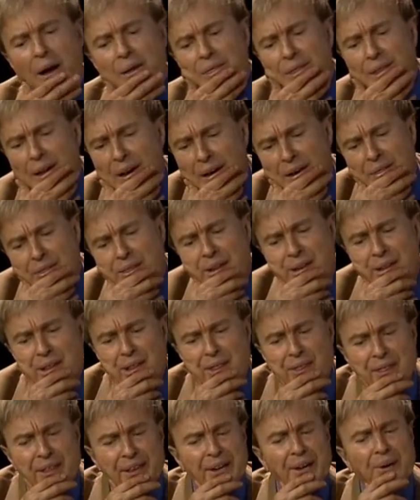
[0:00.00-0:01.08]
another
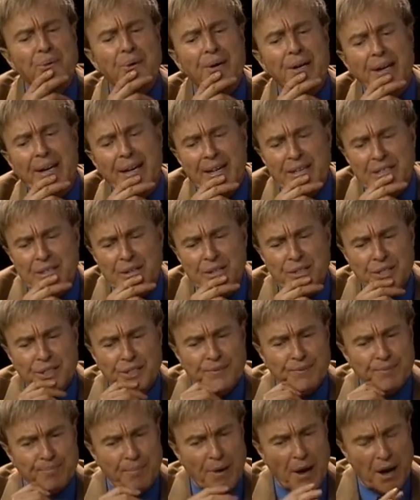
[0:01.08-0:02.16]
thing I want to ask you
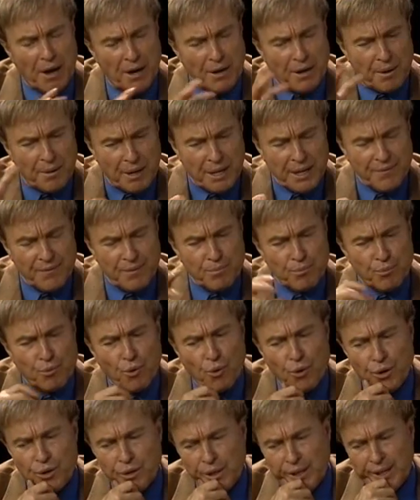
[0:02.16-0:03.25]
is on an even
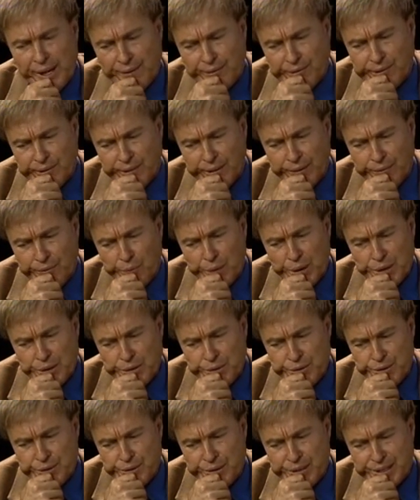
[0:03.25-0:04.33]
broader level of what
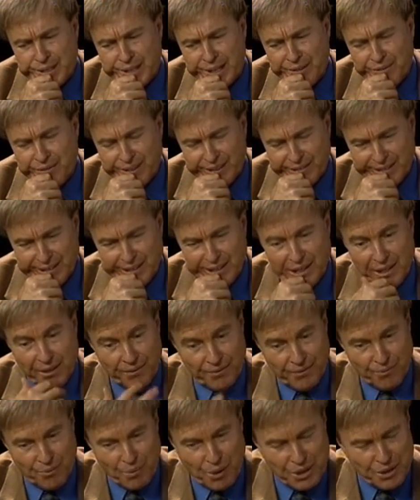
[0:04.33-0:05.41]
you do, because I really
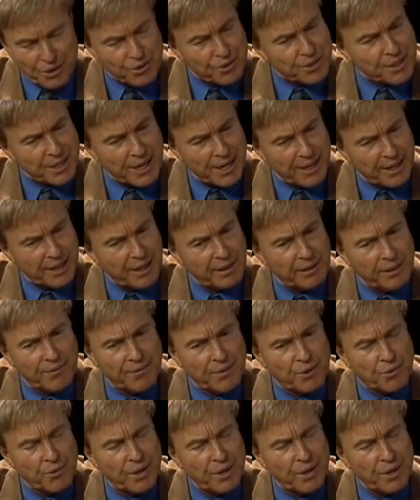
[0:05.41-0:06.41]
love what you're saying, and I love the